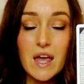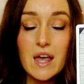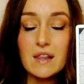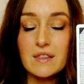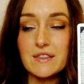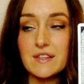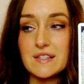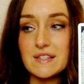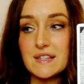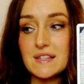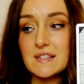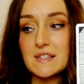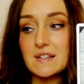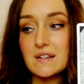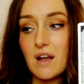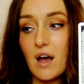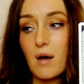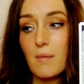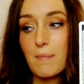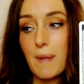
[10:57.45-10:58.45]
This
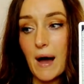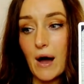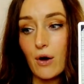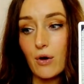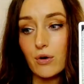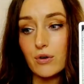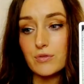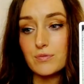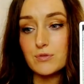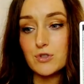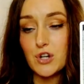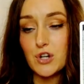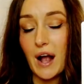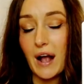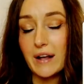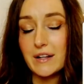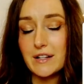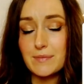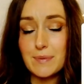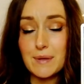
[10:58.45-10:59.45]
isn't about
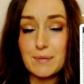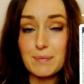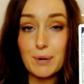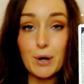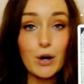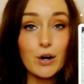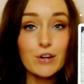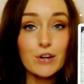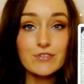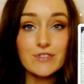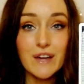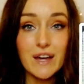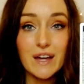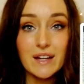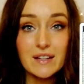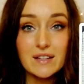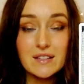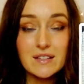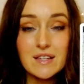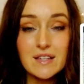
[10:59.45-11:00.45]
trying to be
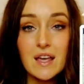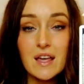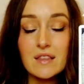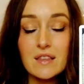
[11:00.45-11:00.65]
perfect.